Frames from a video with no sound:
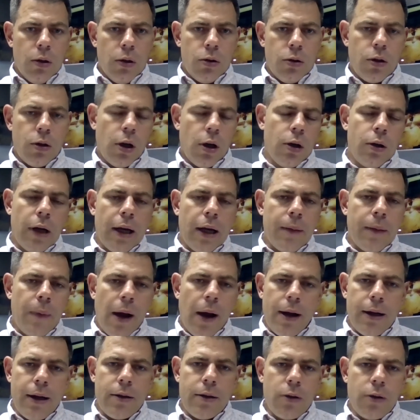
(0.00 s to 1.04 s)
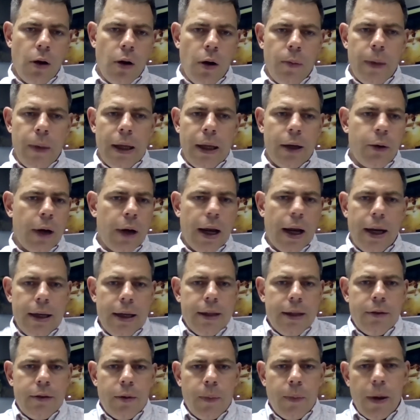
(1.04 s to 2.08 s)
So miners are being
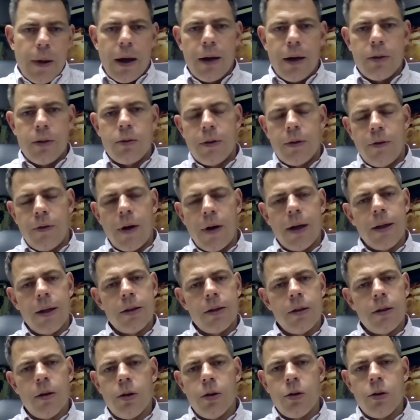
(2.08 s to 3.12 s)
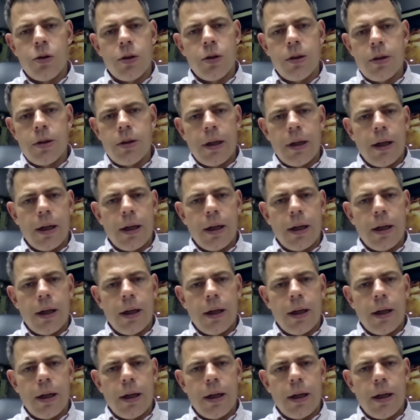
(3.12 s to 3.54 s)
creative about finding solutions,